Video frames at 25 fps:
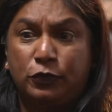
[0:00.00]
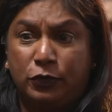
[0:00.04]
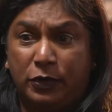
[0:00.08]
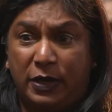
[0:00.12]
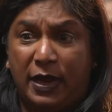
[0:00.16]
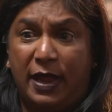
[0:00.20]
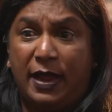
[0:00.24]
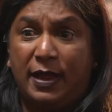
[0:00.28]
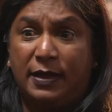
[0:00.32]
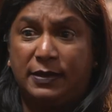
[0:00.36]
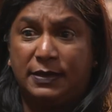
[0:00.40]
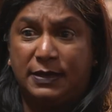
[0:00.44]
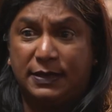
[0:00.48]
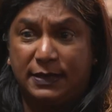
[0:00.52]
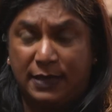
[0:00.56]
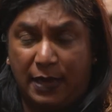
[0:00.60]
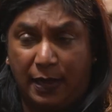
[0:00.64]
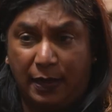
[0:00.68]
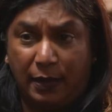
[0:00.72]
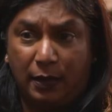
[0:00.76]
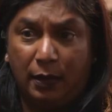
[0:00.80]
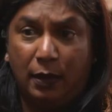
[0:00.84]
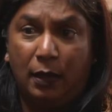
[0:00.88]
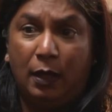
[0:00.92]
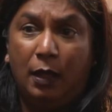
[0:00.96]
today, and
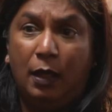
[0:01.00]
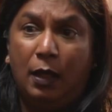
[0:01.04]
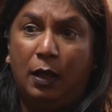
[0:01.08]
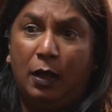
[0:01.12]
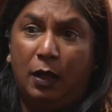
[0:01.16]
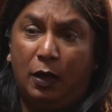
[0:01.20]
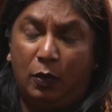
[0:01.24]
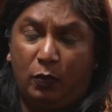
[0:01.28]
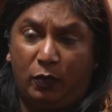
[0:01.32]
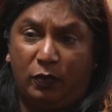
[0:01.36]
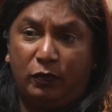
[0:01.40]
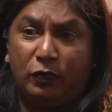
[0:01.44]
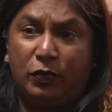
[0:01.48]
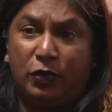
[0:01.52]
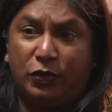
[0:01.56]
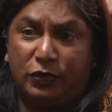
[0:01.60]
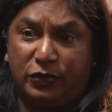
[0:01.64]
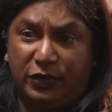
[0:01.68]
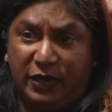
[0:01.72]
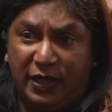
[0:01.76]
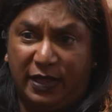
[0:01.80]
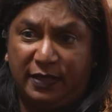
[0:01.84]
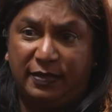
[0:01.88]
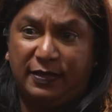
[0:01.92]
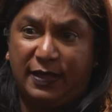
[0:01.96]
say, oh, we've got
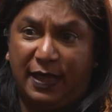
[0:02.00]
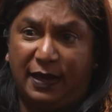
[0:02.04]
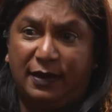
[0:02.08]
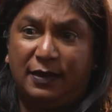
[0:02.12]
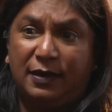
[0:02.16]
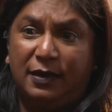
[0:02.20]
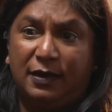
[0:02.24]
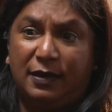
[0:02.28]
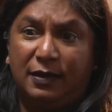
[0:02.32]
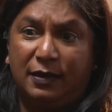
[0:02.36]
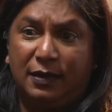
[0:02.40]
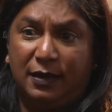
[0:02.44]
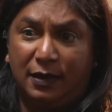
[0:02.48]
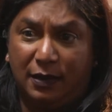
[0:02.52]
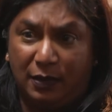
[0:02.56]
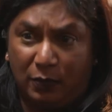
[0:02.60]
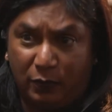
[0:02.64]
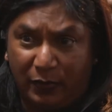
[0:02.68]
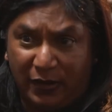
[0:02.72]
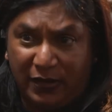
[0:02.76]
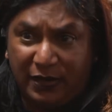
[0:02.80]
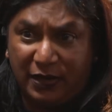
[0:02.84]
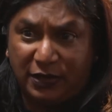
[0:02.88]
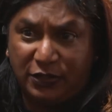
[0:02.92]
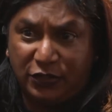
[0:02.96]
to get that little girl.
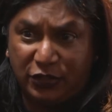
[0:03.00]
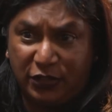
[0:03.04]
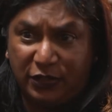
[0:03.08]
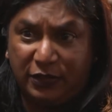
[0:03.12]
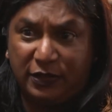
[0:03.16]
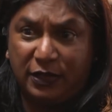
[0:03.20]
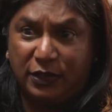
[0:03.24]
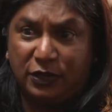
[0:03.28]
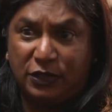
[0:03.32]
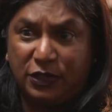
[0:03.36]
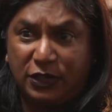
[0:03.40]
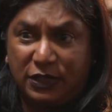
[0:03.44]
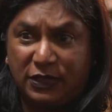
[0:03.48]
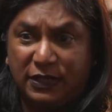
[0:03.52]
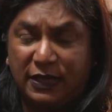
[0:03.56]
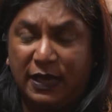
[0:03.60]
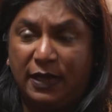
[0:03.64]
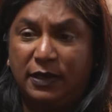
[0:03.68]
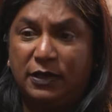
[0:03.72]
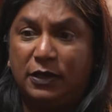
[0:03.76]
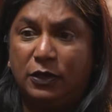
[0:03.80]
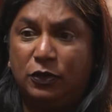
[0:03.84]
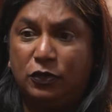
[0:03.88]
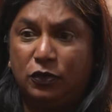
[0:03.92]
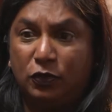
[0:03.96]
Where does she think she's
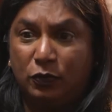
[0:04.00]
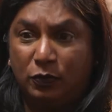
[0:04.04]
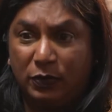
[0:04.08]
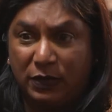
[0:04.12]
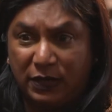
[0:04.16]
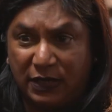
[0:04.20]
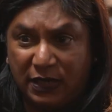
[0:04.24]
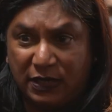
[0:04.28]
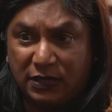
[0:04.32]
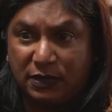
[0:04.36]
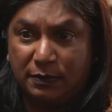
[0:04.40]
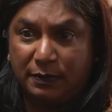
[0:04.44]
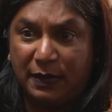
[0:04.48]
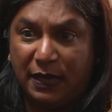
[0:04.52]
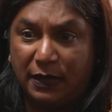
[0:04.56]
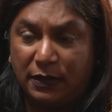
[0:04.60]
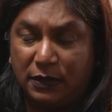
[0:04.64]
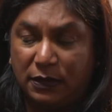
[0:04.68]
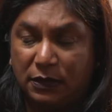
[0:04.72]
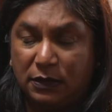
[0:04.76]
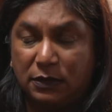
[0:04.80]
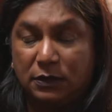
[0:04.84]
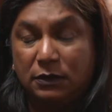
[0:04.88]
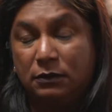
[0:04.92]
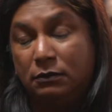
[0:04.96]
getting to with these
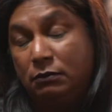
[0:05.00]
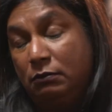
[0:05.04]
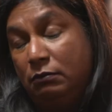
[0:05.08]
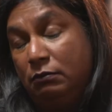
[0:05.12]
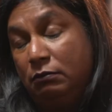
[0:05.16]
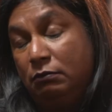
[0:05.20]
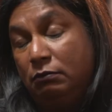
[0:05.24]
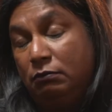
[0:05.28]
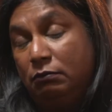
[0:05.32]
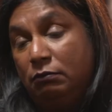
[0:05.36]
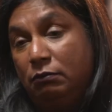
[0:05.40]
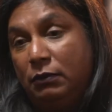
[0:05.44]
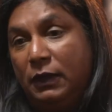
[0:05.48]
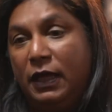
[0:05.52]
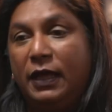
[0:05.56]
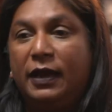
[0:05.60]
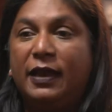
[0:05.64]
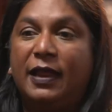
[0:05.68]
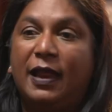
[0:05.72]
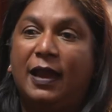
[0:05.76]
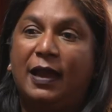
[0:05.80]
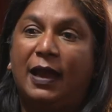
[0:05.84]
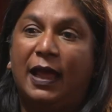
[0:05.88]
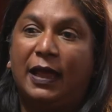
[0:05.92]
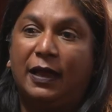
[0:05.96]
matters?
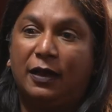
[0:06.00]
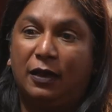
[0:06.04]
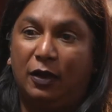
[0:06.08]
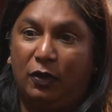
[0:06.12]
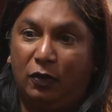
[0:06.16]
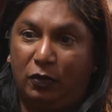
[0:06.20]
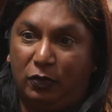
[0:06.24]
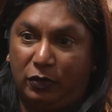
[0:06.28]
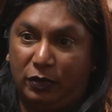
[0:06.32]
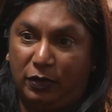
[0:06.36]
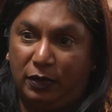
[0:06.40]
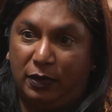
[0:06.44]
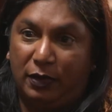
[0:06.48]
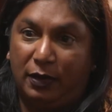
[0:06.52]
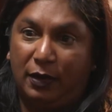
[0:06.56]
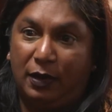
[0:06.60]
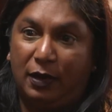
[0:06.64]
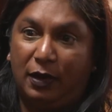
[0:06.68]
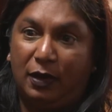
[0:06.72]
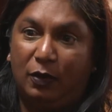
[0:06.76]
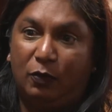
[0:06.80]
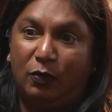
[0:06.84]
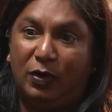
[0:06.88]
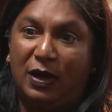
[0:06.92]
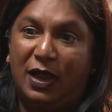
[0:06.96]
Real likelihood.
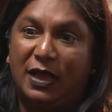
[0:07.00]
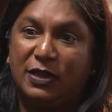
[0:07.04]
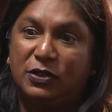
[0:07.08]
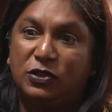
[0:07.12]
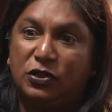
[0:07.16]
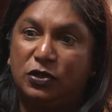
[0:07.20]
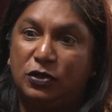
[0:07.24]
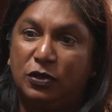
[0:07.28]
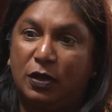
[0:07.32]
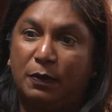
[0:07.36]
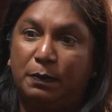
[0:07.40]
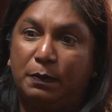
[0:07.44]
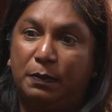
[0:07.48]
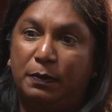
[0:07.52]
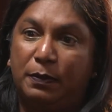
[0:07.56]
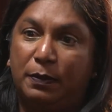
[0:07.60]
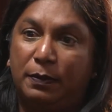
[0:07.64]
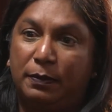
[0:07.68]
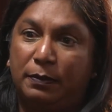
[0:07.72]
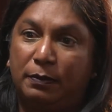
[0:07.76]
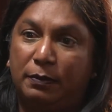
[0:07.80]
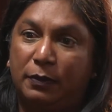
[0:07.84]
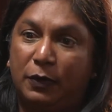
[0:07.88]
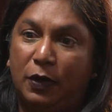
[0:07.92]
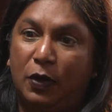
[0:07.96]
Will I stop?
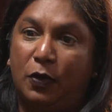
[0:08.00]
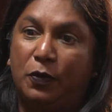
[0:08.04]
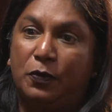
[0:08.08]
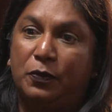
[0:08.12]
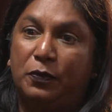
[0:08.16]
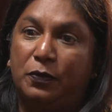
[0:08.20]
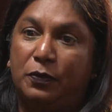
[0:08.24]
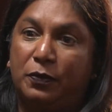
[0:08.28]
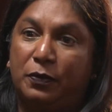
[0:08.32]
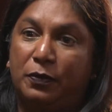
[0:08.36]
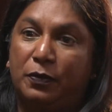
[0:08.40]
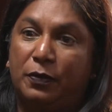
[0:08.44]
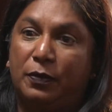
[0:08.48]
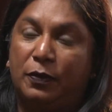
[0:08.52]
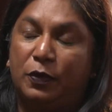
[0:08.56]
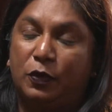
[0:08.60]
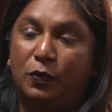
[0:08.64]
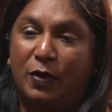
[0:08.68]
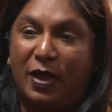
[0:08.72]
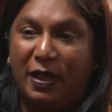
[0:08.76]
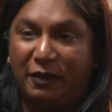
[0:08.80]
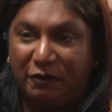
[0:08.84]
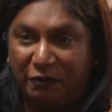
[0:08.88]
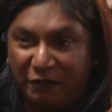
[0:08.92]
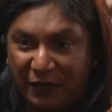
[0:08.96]
No. Do
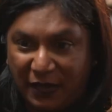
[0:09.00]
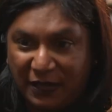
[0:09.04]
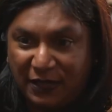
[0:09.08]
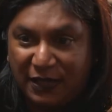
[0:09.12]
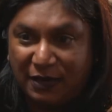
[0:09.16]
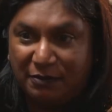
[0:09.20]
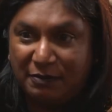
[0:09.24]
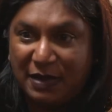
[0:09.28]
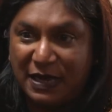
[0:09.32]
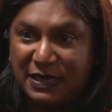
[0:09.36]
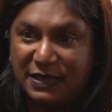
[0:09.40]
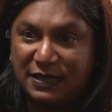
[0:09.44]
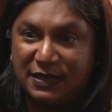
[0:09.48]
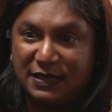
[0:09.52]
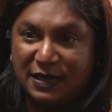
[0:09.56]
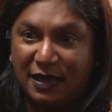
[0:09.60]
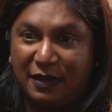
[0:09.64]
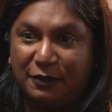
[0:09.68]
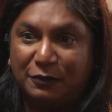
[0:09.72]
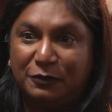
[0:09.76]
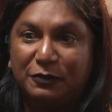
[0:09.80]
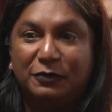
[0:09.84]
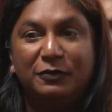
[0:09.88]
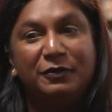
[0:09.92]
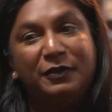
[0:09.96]
I have faith in my
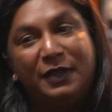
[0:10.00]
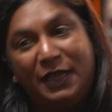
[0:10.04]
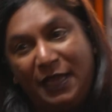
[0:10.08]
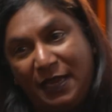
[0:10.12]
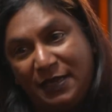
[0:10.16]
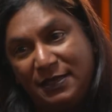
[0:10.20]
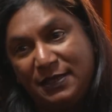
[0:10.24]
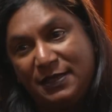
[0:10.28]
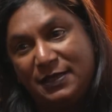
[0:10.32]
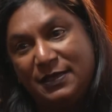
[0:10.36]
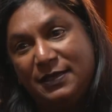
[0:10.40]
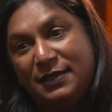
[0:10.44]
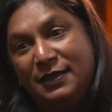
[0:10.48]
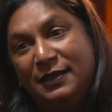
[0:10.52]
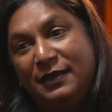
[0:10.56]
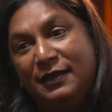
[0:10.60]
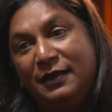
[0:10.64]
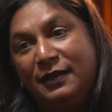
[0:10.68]
staff? Yes.